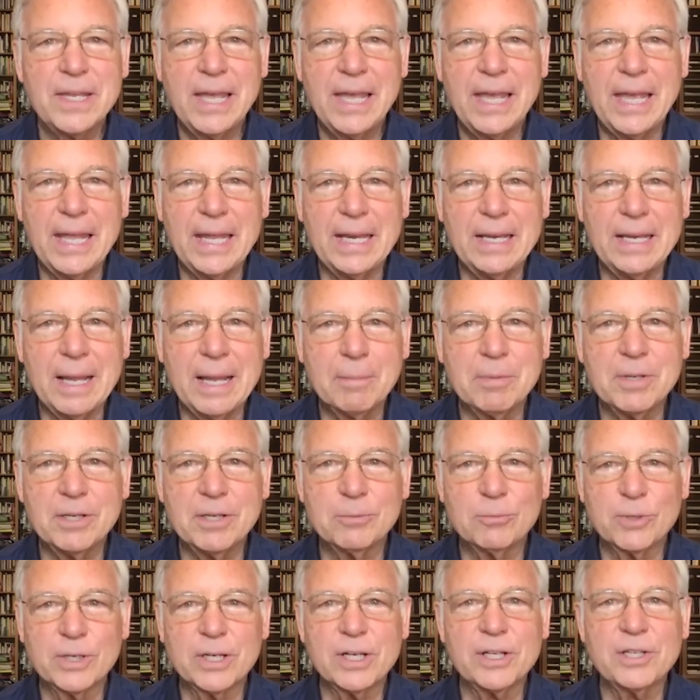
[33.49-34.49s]
And we're
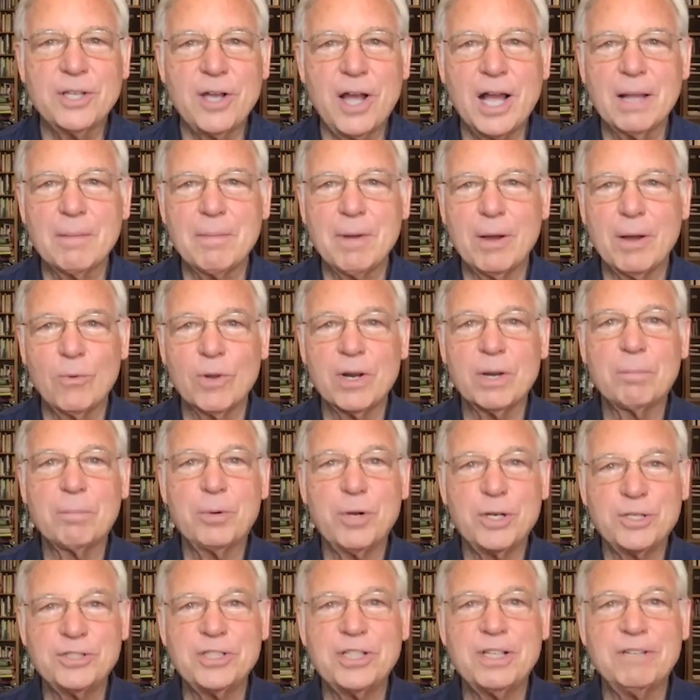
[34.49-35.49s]
going to talk about what
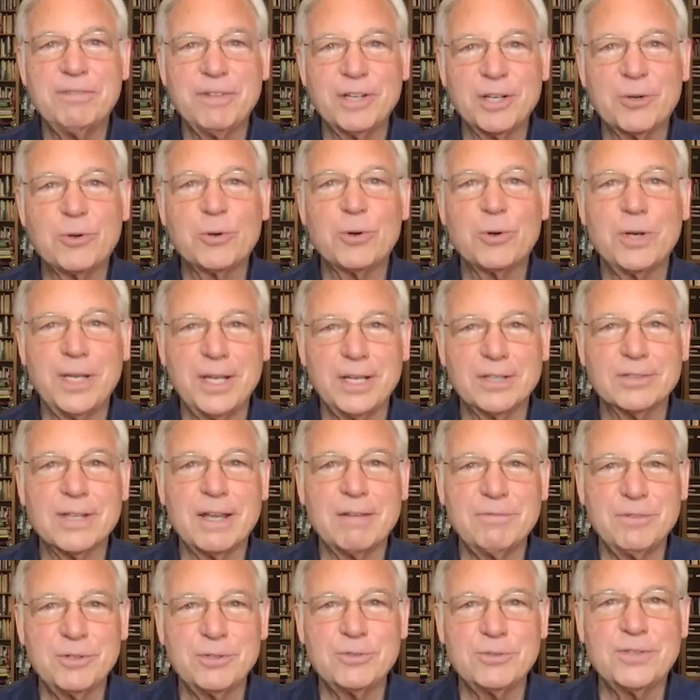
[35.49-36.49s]
appreciative inquiry is.
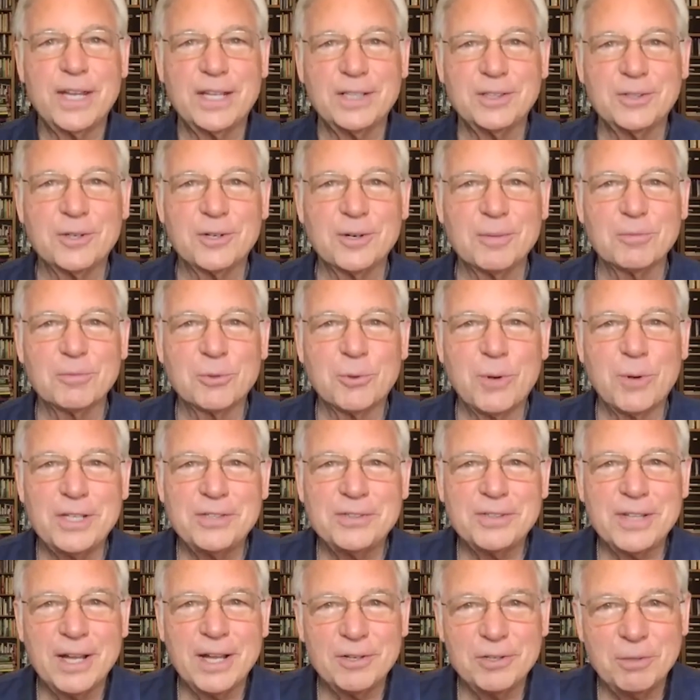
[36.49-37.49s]
I've used that term
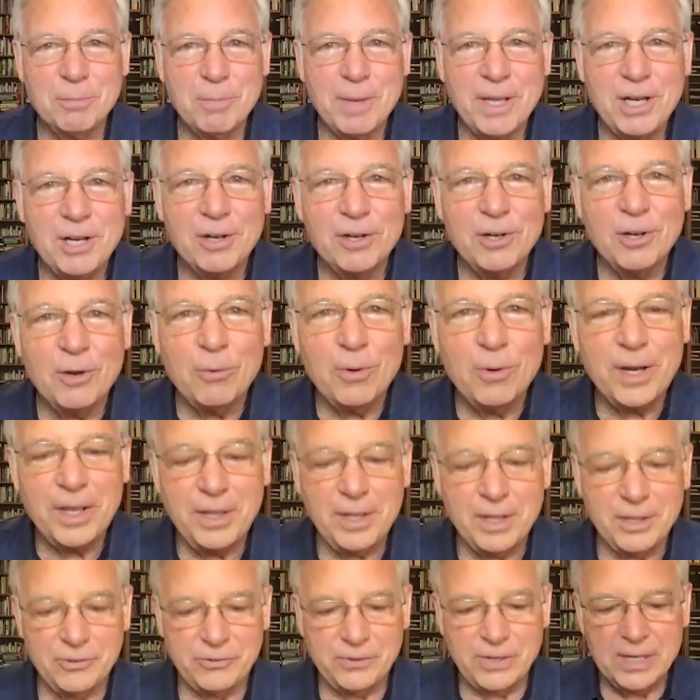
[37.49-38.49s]
twice now, and you may not know what it
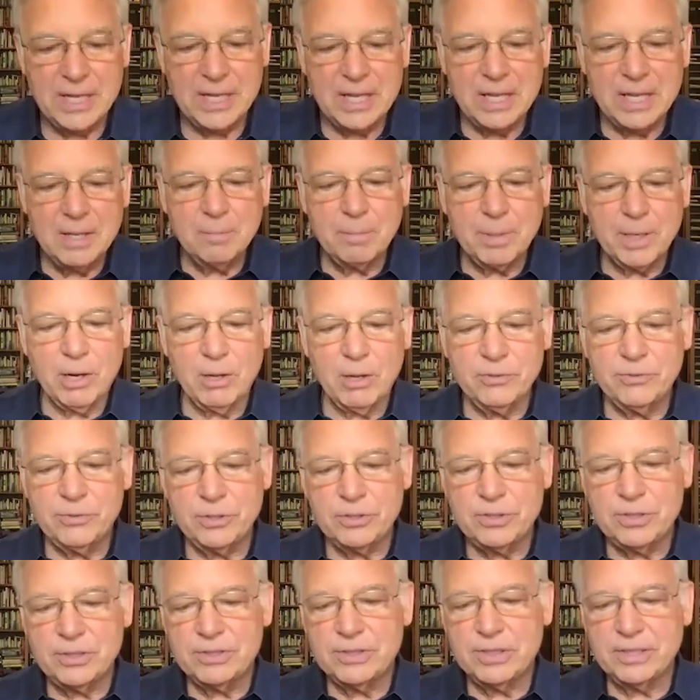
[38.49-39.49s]
is. But also
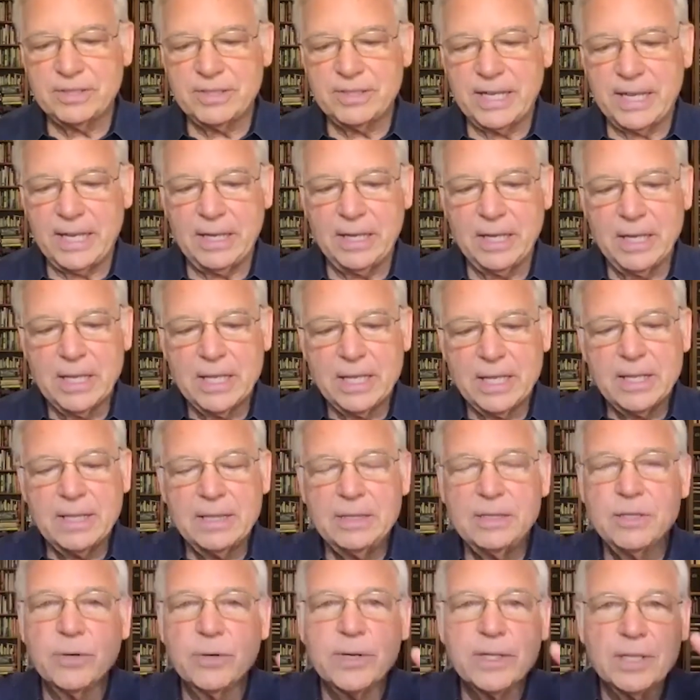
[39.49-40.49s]
just to say,
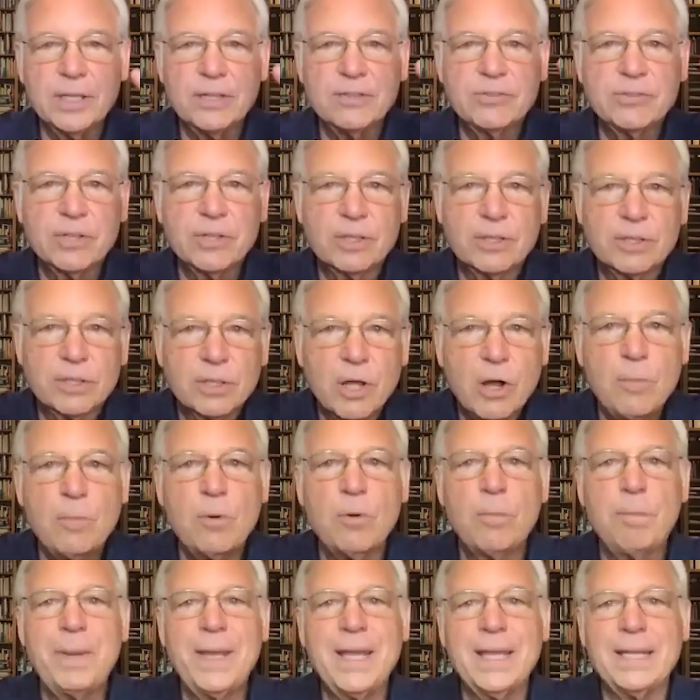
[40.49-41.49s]
during this global
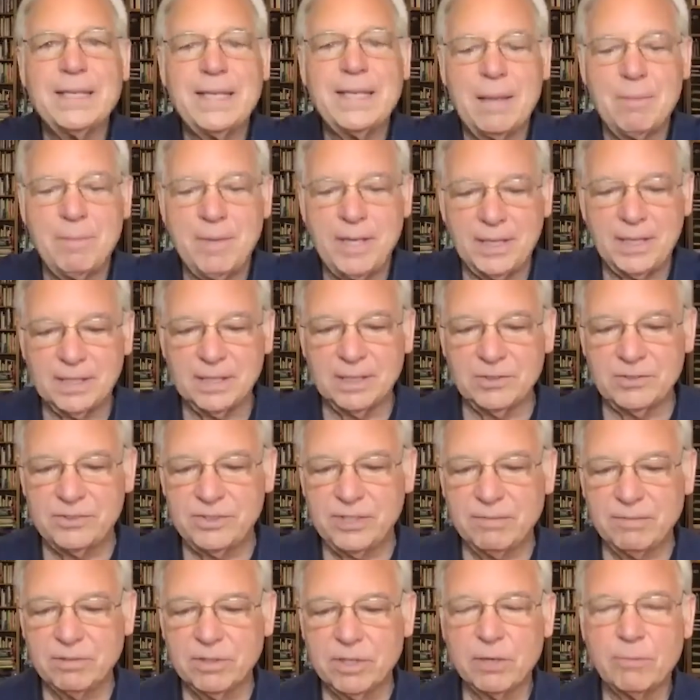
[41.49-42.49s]
pandemic and
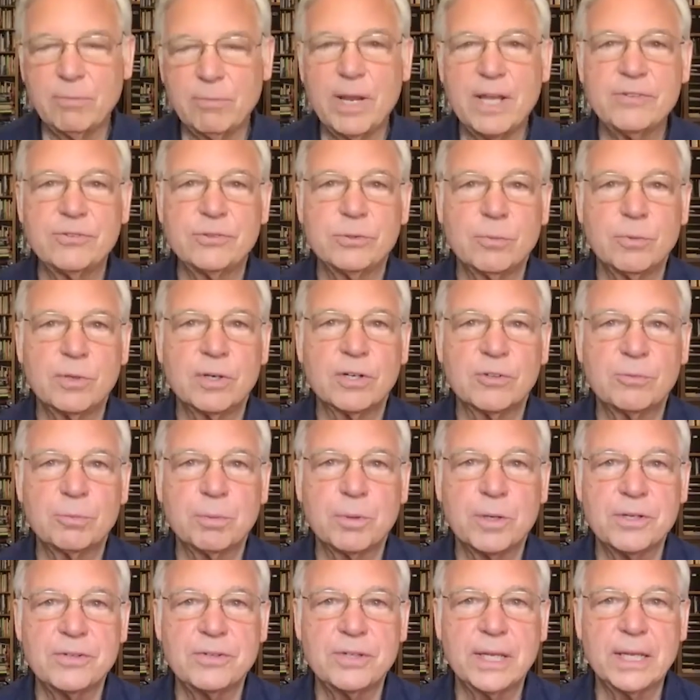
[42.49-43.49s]
civil unrest that we're
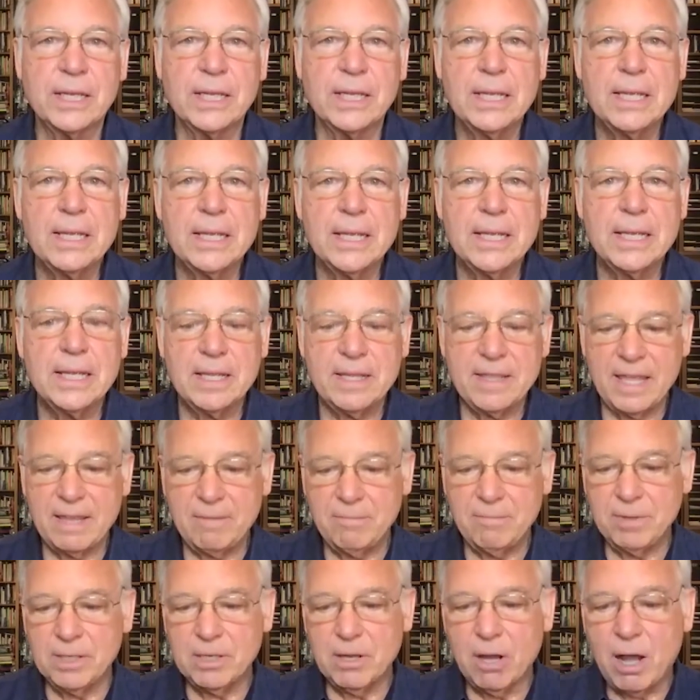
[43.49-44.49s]
experiencing, they've
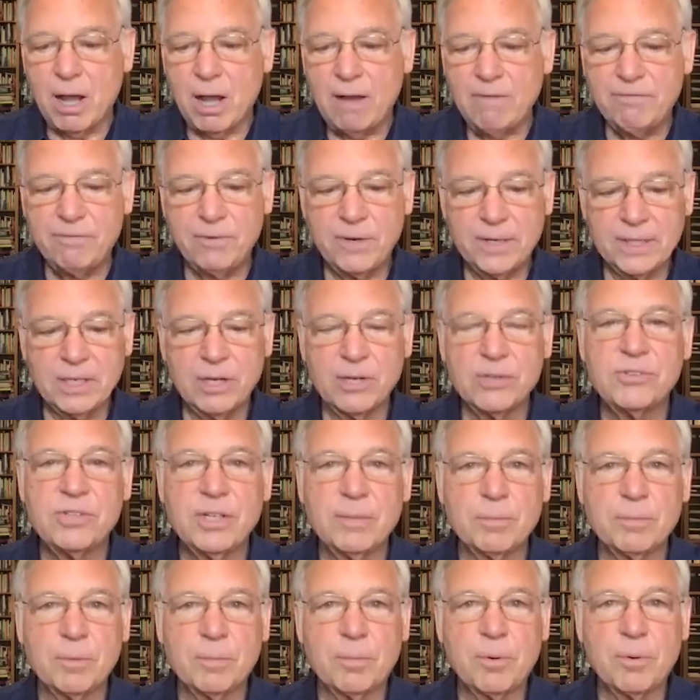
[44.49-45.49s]
been offering their
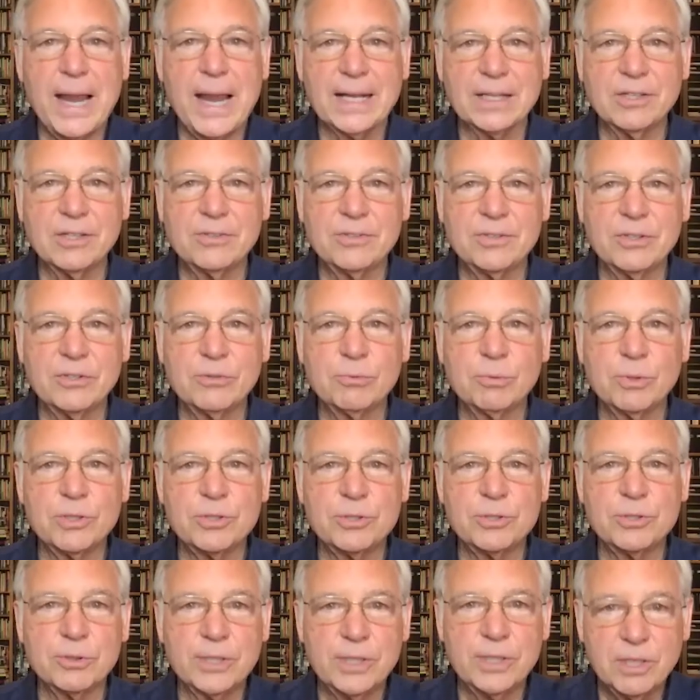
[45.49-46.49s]
simple practices, which
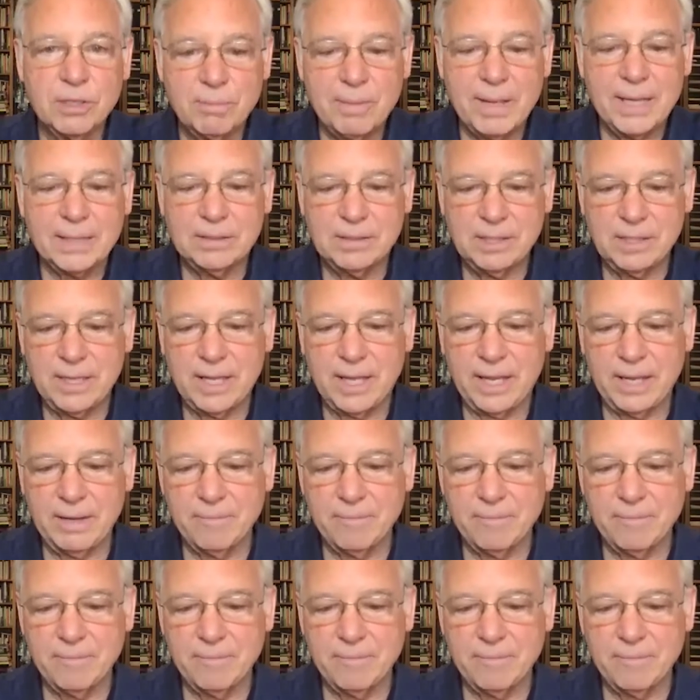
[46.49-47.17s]
you'll hear about today,